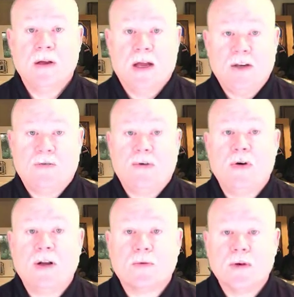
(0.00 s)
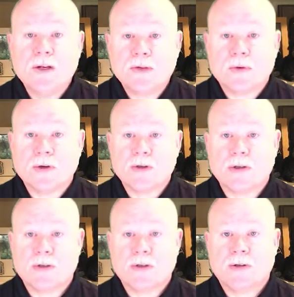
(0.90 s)
and devoting
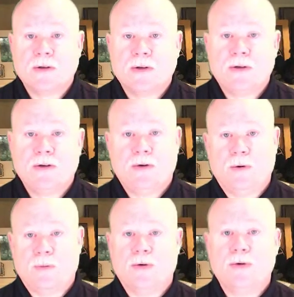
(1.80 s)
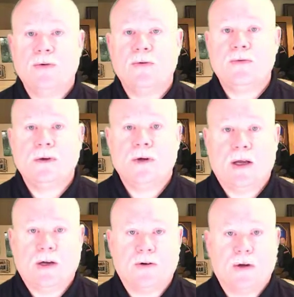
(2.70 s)
resources to improve
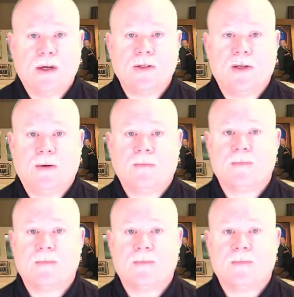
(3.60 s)
and address them.